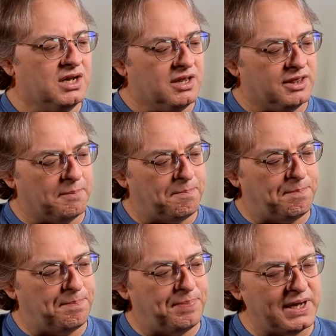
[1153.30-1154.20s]
The
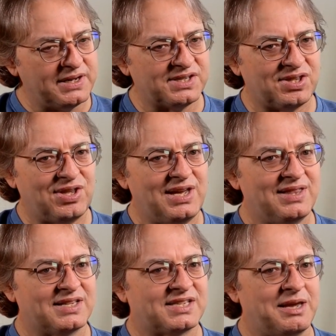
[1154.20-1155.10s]
biggest thing
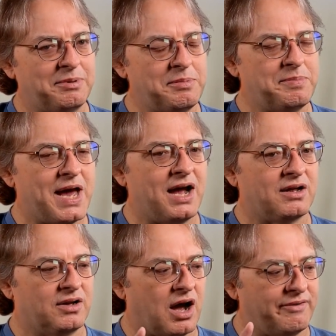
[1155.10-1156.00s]
that's keeping me back,
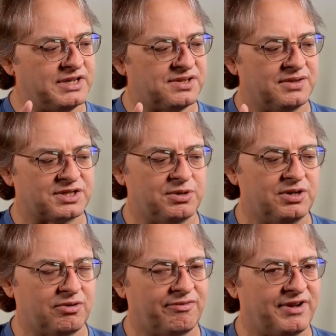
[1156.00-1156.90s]
obviously the screen
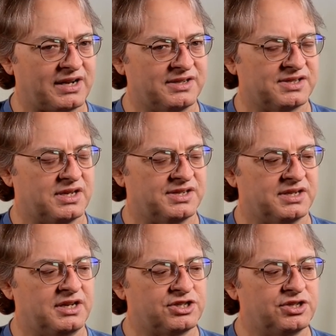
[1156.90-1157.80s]
door effect is an
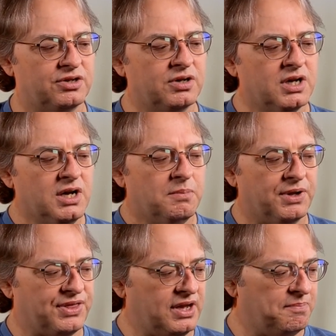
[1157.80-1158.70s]
issue, but
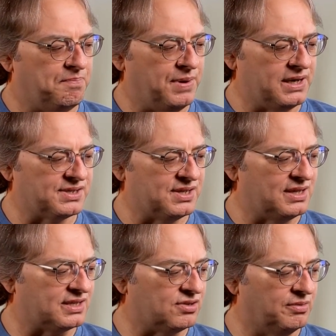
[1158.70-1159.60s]
the biggest thing
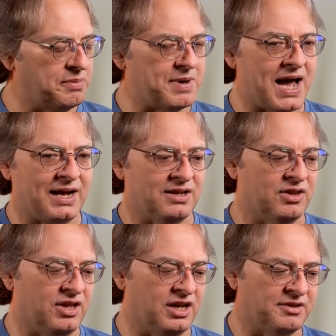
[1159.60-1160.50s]
that's holding me back and
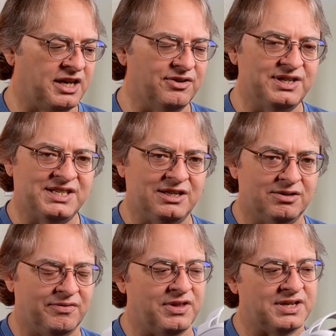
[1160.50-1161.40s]
the Achilles heel
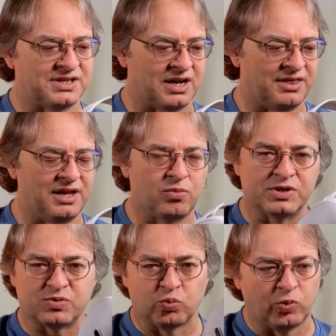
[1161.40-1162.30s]
of this, and I think what's
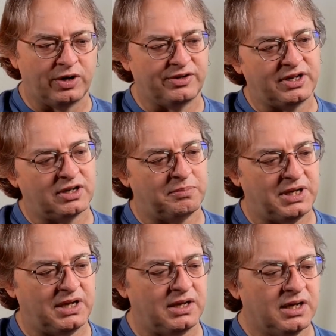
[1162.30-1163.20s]
really going to
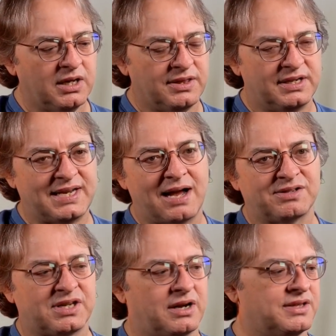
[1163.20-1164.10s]
be the
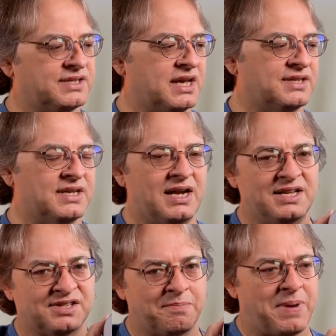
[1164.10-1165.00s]
downside of this headset, is
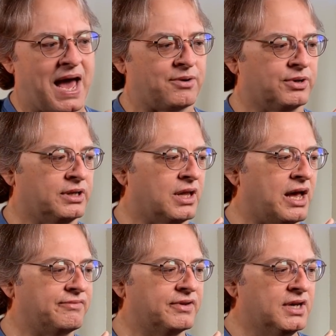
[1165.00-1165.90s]
the battery
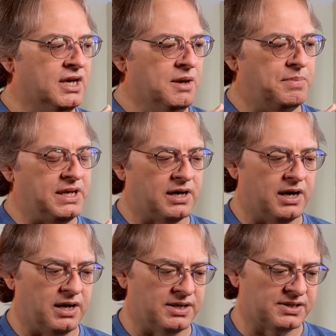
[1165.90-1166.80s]
life.
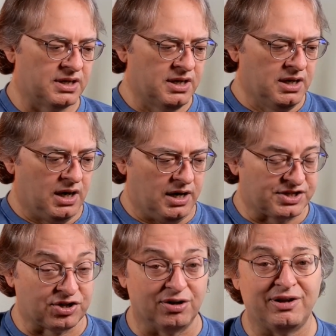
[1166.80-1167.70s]
Because
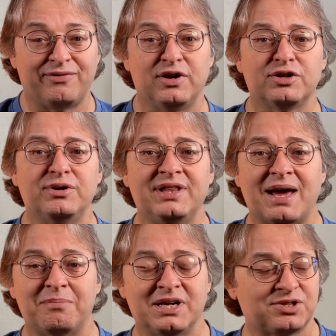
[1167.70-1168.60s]
certainly if you're doing that
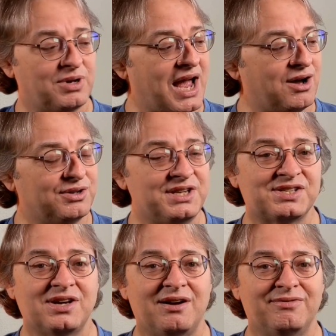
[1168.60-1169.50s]
mixed reality
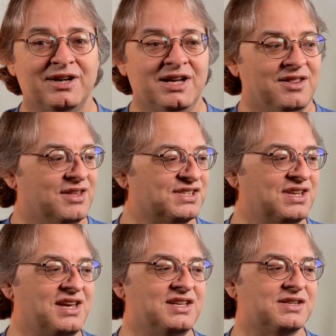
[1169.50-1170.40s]
stuff, this thing
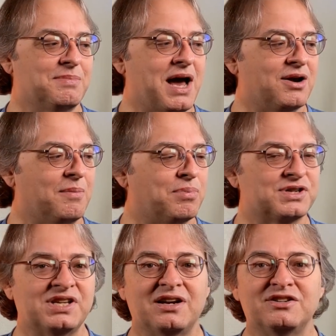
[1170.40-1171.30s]
eats about a
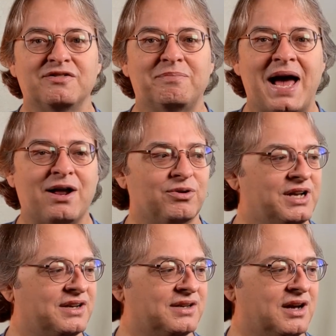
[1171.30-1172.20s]
percentage of battery
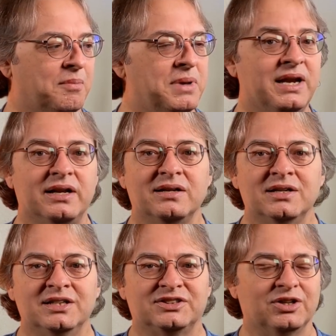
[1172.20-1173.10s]
a minute.
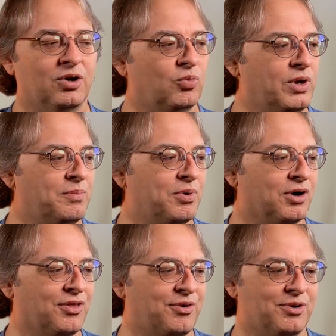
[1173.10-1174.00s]
So we
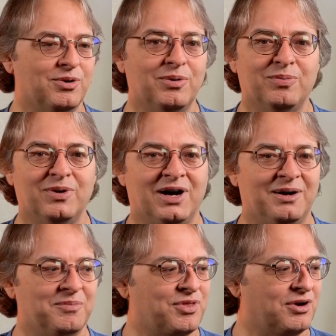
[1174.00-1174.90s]
burned through
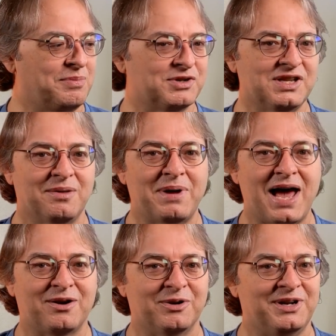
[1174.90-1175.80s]
30% of the
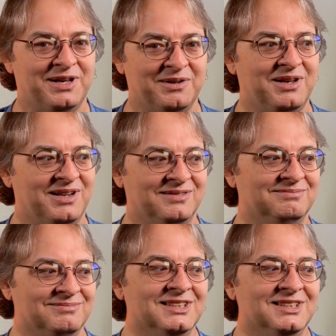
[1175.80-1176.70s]
battery in, you
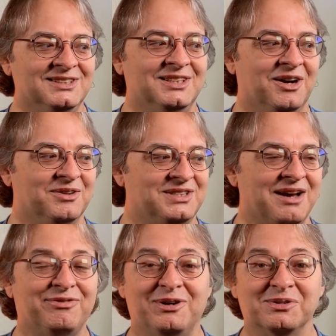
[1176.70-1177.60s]
know,
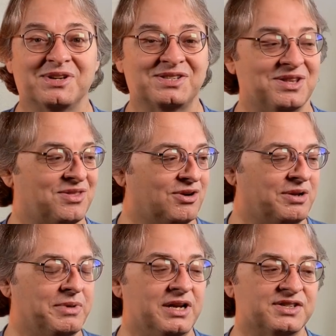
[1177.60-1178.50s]
definitely it was less than 30
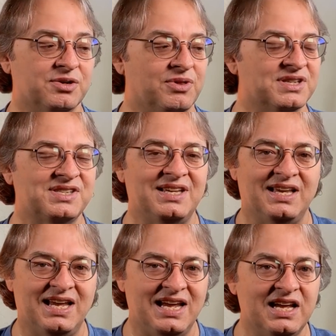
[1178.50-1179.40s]
minutes. So this thing
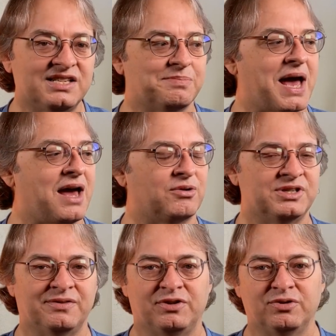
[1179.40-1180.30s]
eats batteries
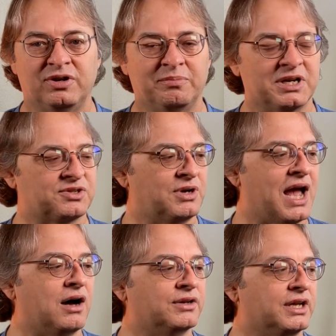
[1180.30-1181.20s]
if you're doing mixed
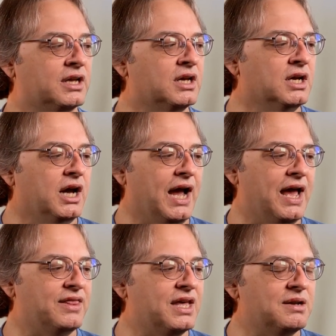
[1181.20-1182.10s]
reality. And
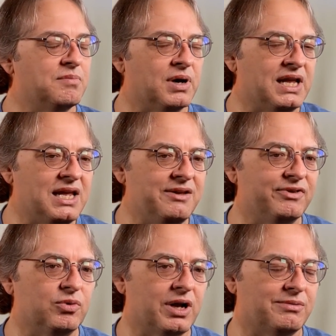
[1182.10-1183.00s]
then, but even
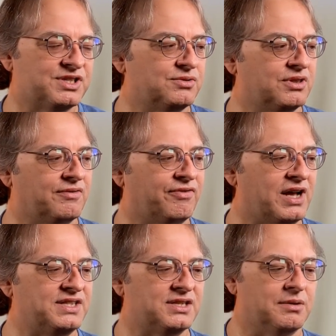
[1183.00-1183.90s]
when I was doing the flight
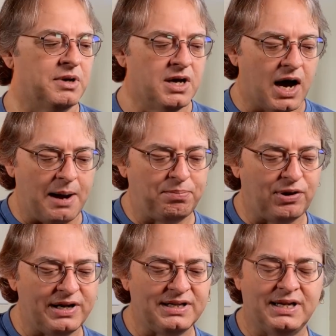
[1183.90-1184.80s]
sim, I
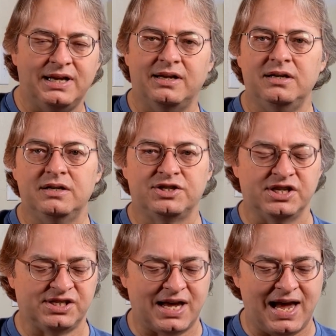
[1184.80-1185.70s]
plugged it in just
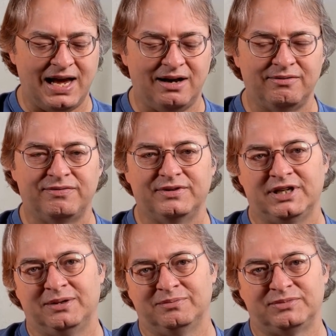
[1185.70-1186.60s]
to have
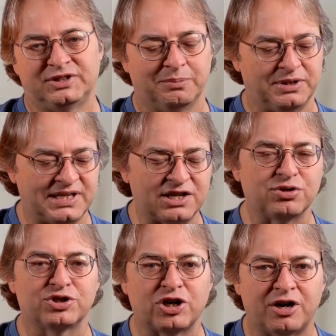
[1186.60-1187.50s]
some potential
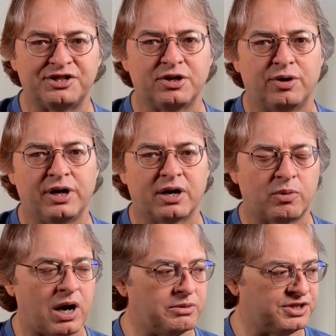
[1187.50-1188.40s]
charging going on
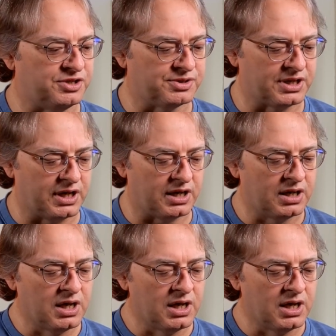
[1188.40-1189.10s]
while I was using it.